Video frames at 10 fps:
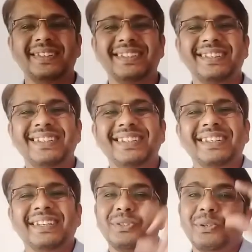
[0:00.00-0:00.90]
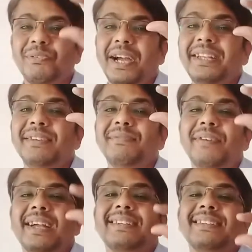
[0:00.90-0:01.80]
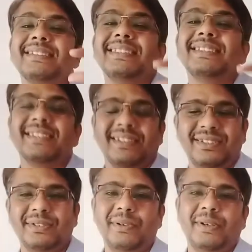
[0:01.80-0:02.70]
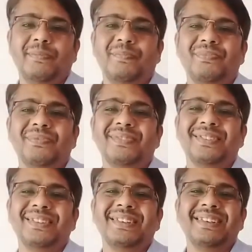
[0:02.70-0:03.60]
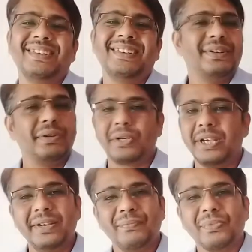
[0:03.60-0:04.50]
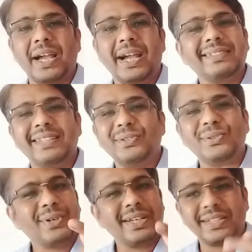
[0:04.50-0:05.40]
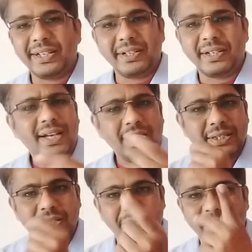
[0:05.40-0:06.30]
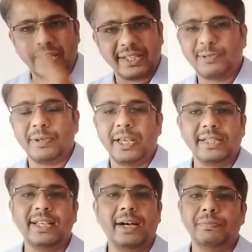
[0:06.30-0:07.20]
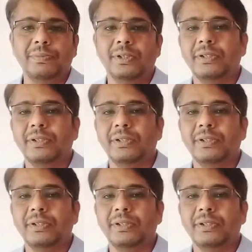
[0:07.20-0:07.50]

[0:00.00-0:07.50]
Means 2 times we multiplied. So find factors in such a way. Okay, and then you can get it.